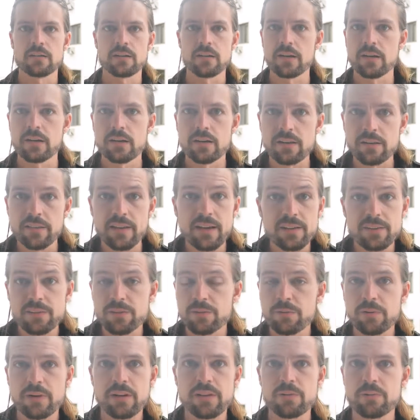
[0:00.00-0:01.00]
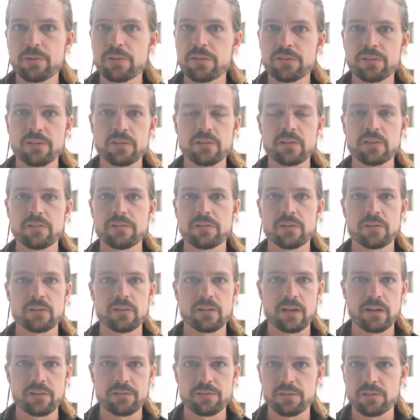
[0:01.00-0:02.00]
And that's the way that we should live our
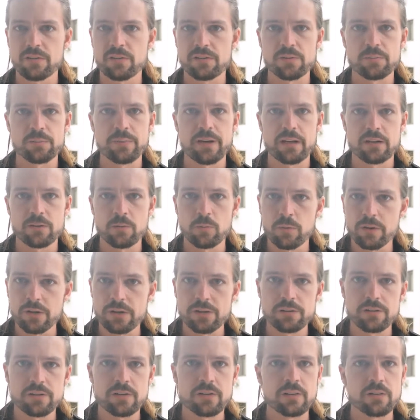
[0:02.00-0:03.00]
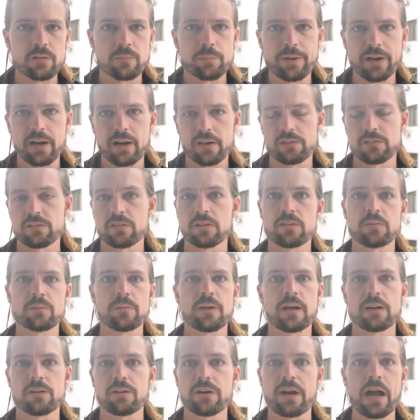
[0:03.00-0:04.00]
lives. It doesn't matter what you did in the past, doesn't
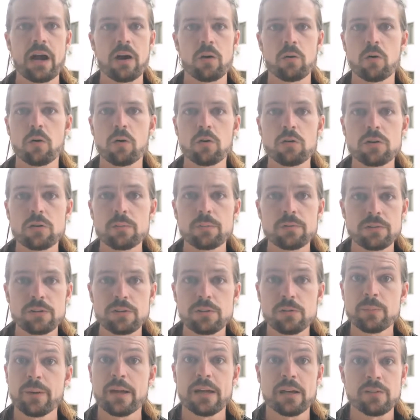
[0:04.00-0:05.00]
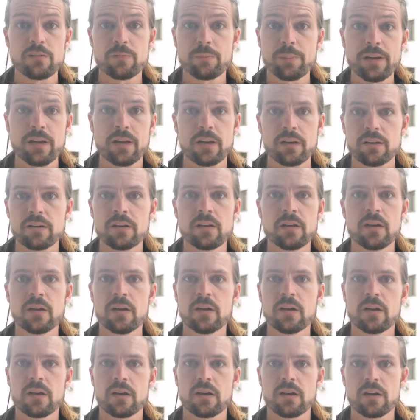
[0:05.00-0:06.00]
matter how horrible you may have been.
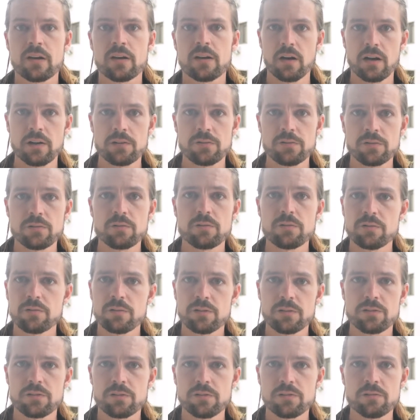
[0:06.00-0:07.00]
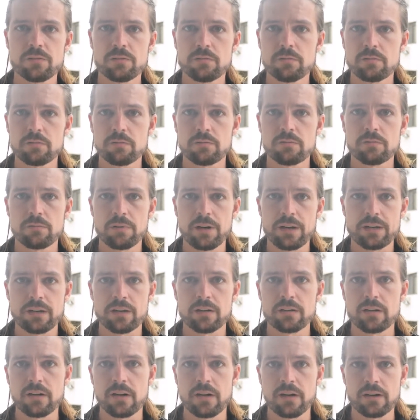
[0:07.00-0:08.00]
As soon as you
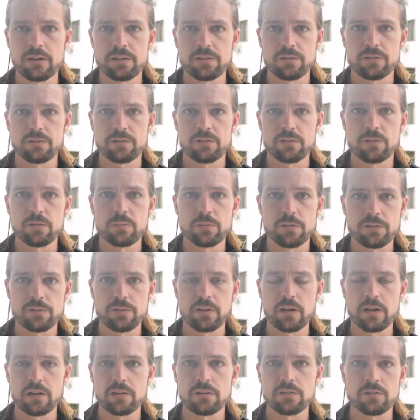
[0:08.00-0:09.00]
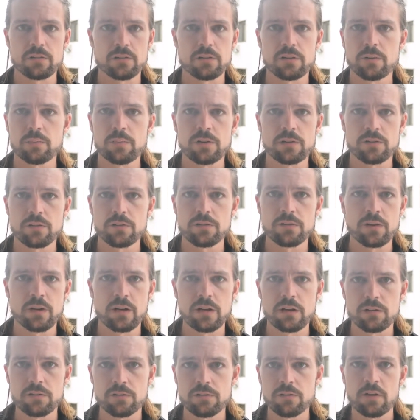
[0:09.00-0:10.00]
recognize your mistakes and commit to
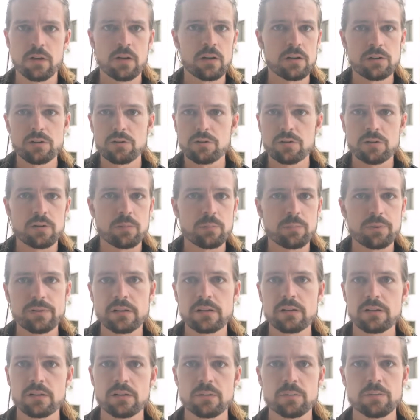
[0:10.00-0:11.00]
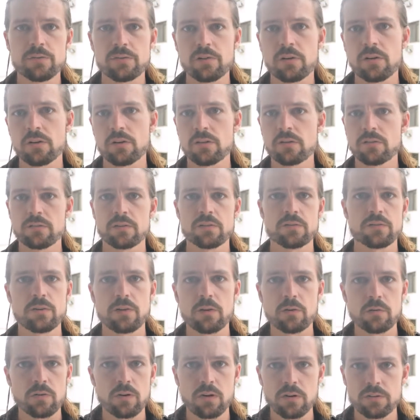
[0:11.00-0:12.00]
change, you are completely absolved of
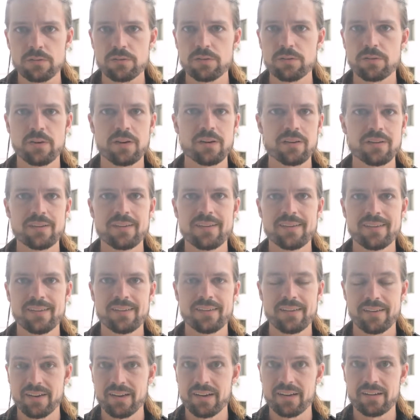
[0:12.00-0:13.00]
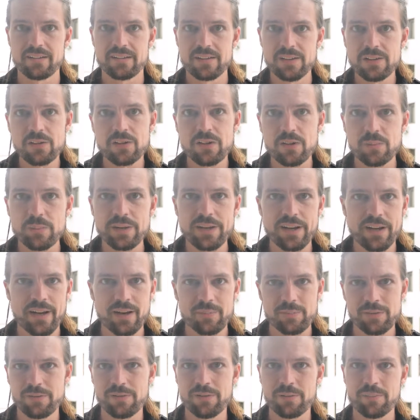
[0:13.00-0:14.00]
all wrongdoing, and you can be
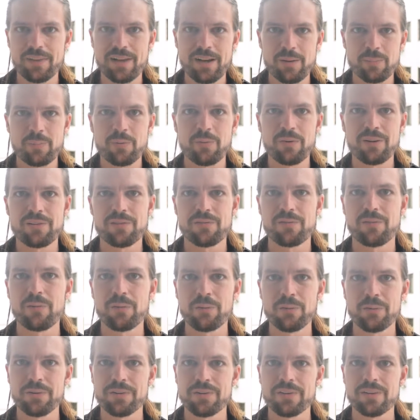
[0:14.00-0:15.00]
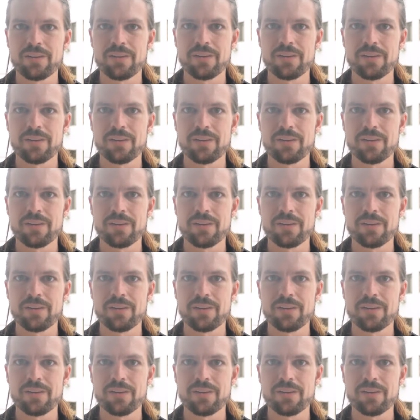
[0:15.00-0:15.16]
happy from that point forward